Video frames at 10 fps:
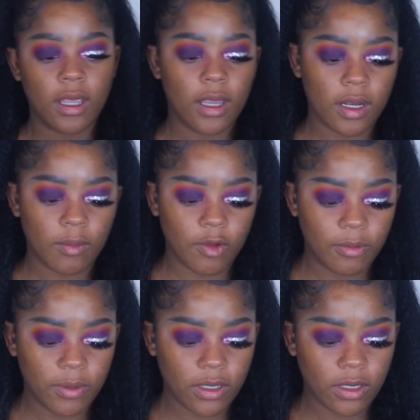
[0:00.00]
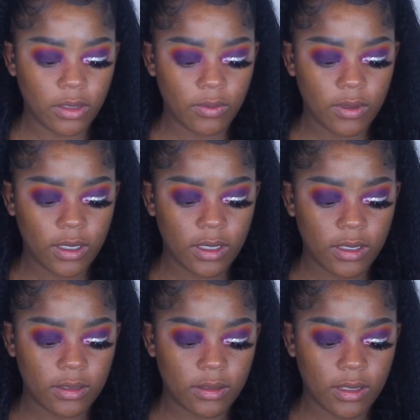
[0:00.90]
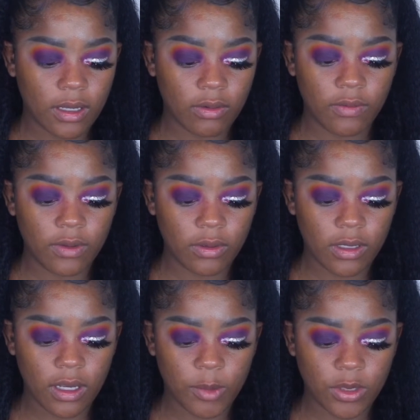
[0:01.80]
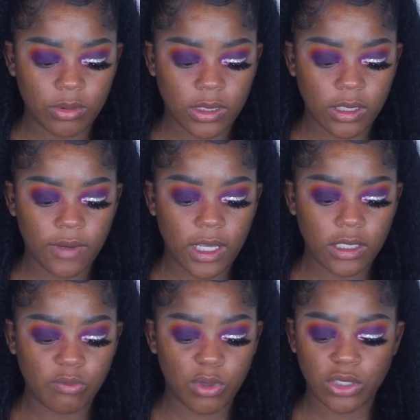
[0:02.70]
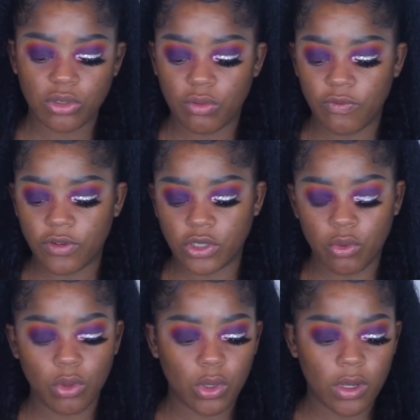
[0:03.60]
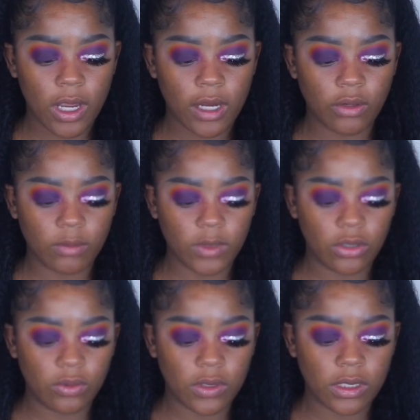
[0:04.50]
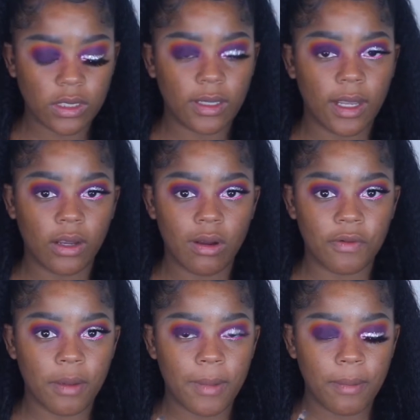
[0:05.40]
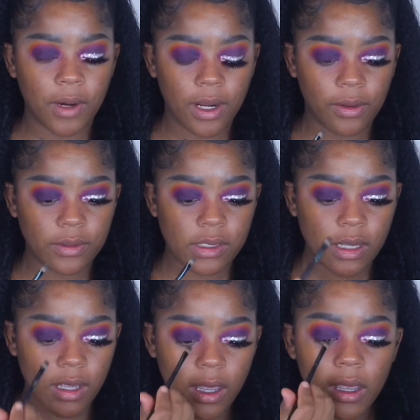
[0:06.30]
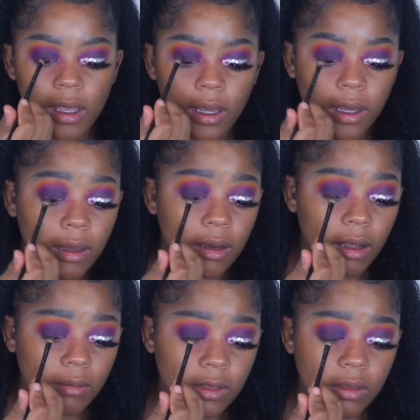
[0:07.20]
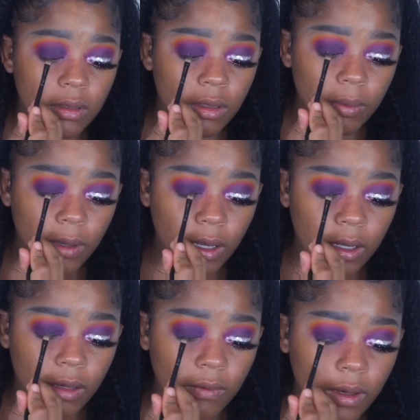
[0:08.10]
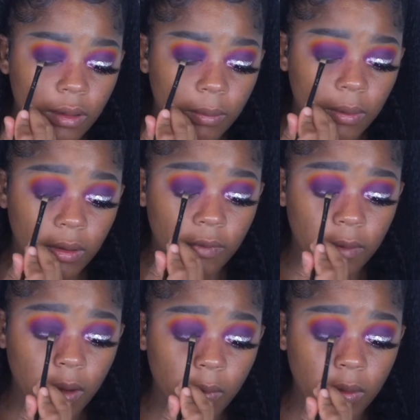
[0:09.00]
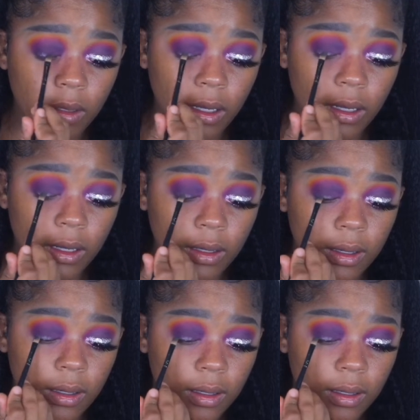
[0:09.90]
And I'm going to put the glue on it. I don't even know the name of this brush. I've had this brush for so long. I normally use it to like carve out my brows. And I'm just going to pat it right above my waterline.